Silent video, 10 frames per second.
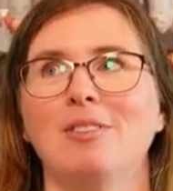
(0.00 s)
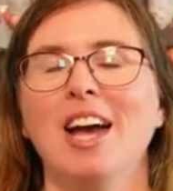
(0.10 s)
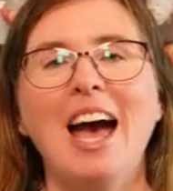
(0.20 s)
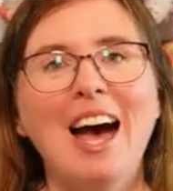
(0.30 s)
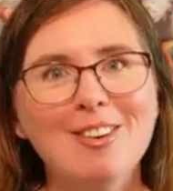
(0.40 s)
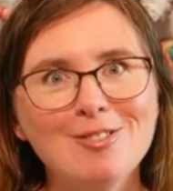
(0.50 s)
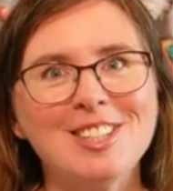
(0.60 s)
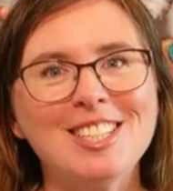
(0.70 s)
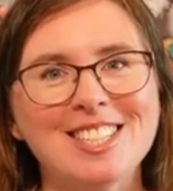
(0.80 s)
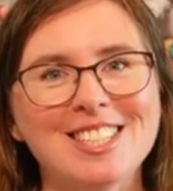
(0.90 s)
I have
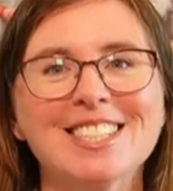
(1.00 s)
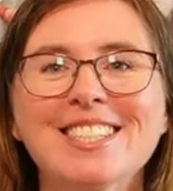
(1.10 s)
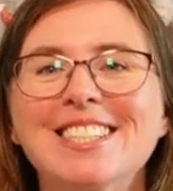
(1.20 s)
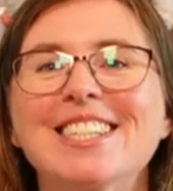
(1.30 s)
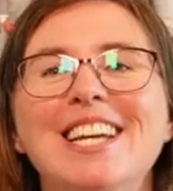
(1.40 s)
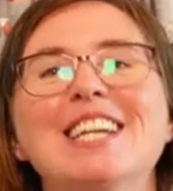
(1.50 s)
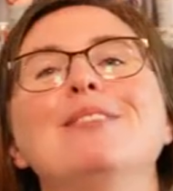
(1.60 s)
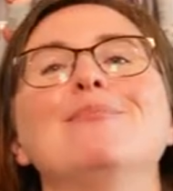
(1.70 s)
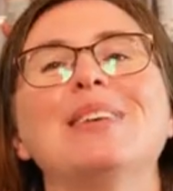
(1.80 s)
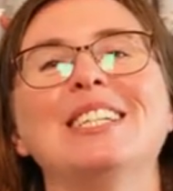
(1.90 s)
knitted it
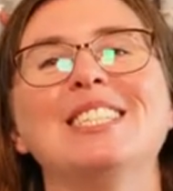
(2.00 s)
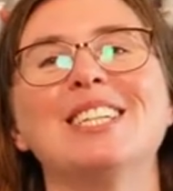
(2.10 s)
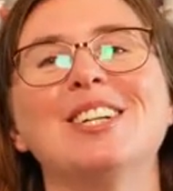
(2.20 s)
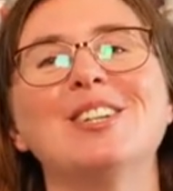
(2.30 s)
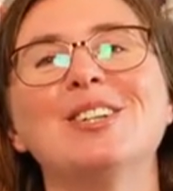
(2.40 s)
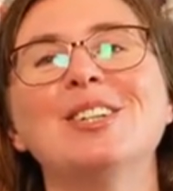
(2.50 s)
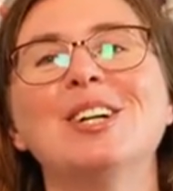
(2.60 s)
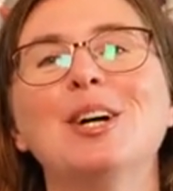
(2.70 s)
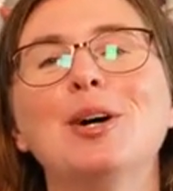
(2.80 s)
in Bendigo